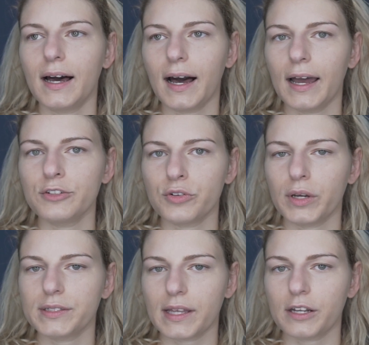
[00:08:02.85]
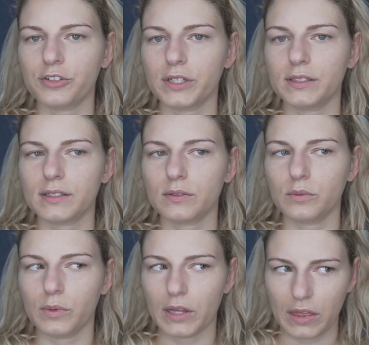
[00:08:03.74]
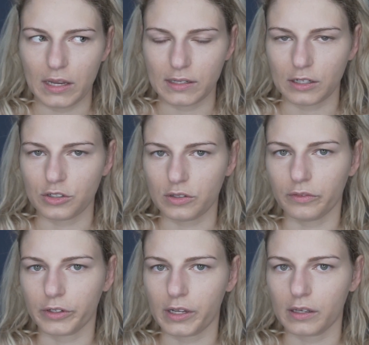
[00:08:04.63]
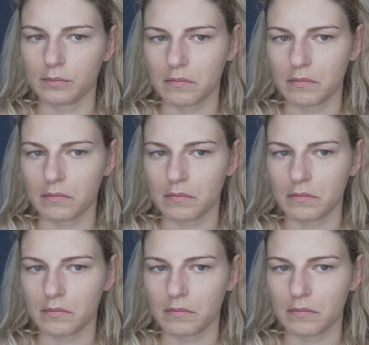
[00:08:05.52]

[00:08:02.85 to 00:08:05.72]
I joined Senegence with the intention of learning